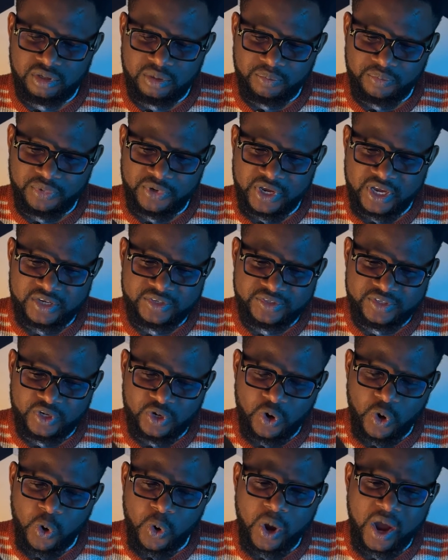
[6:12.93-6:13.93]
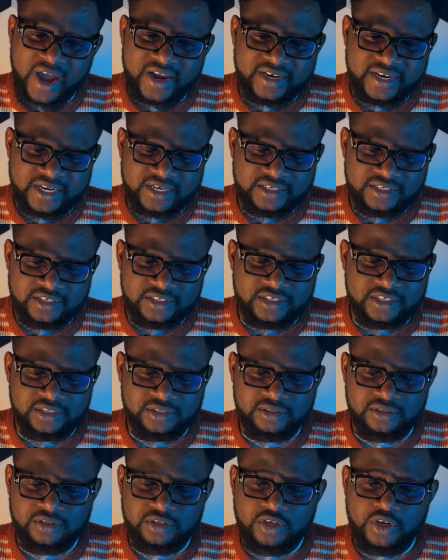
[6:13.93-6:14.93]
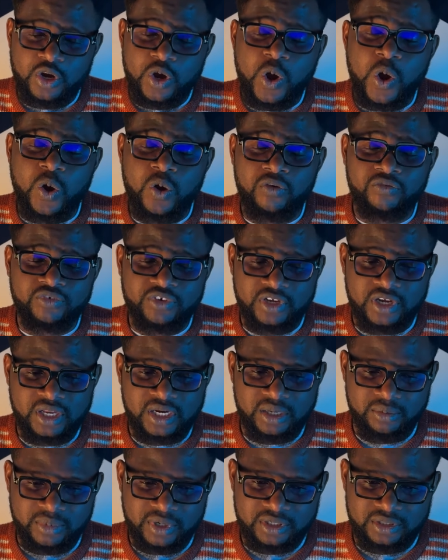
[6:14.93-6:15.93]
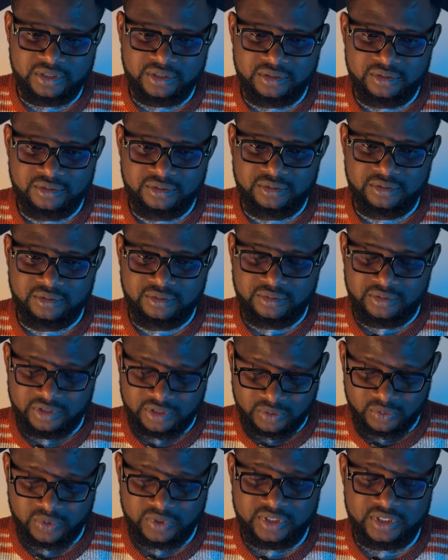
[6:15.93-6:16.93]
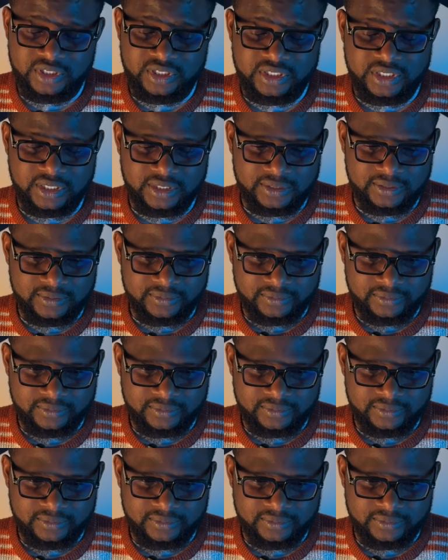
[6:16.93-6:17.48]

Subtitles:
bears the core identity of the element. You will see that.